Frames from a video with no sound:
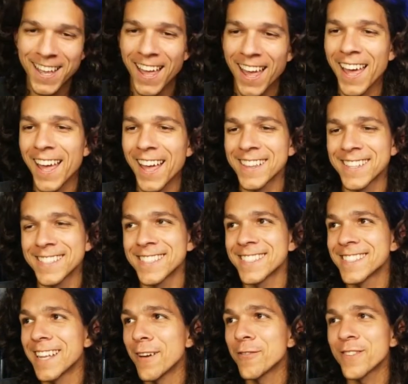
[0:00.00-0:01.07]
and this is
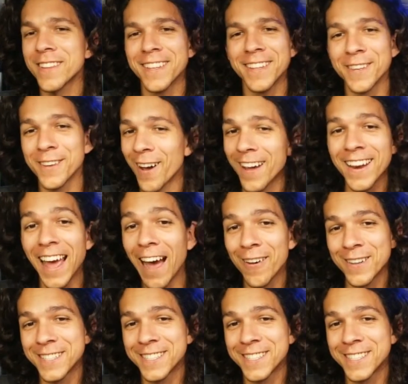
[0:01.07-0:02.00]
definitely not how it